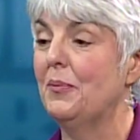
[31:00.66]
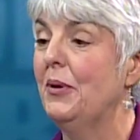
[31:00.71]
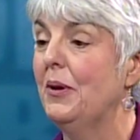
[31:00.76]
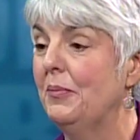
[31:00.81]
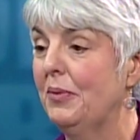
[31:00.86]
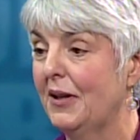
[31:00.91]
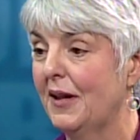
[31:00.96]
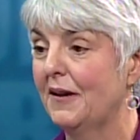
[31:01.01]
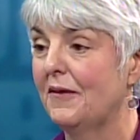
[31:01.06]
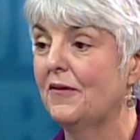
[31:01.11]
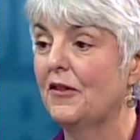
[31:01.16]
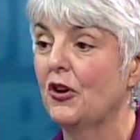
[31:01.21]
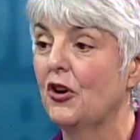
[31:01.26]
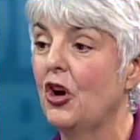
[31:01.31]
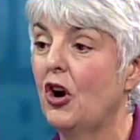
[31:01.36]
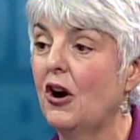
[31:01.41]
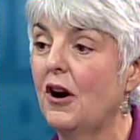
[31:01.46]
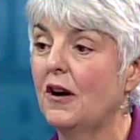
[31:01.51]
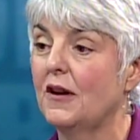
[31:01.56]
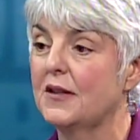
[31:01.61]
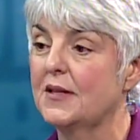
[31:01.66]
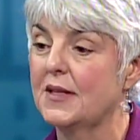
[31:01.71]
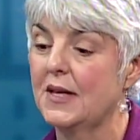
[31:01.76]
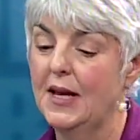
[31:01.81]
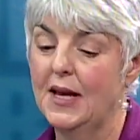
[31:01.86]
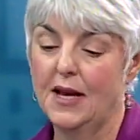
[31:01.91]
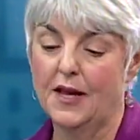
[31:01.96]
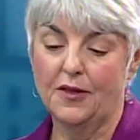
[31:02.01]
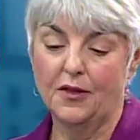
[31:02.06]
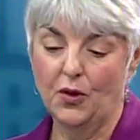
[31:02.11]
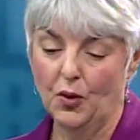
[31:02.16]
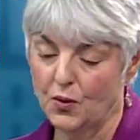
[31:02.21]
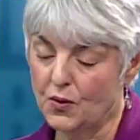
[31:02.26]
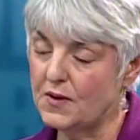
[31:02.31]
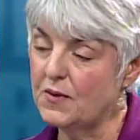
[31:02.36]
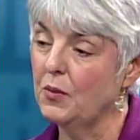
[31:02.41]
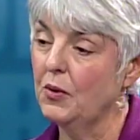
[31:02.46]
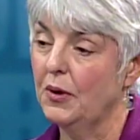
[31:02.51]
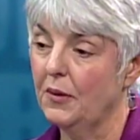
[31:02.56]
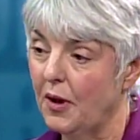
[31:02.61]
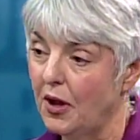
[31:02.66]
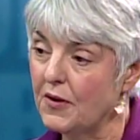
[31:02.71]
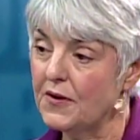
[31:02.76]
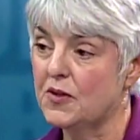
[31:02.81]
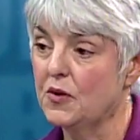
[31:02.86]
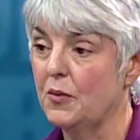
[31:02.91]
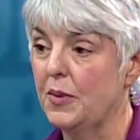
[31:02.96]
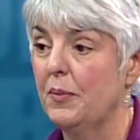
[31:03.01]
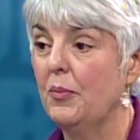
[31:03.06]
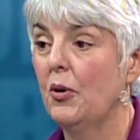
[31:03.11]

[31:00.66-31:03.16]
people out of their cars. Those will also be